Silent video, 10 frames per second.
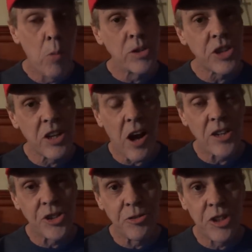which can
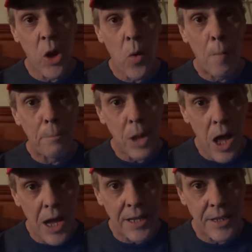cause you to go
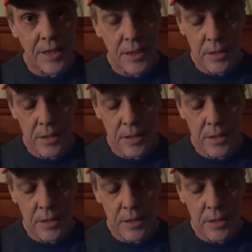blind.